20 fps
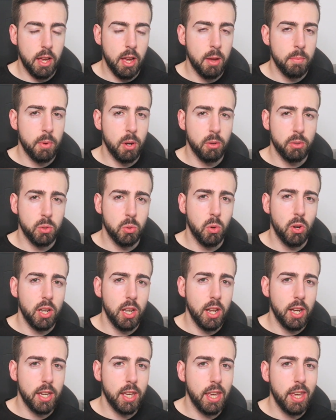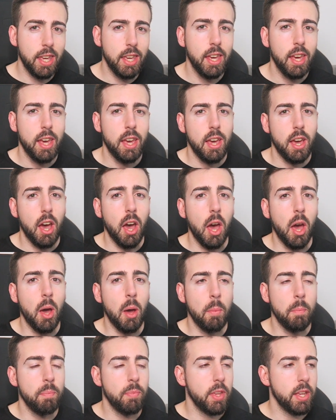I was quite lucky
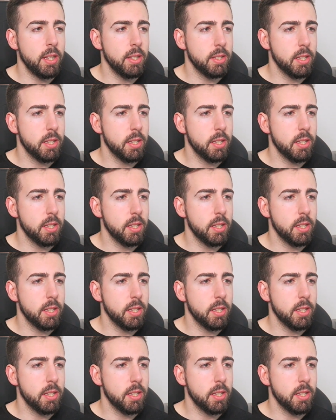in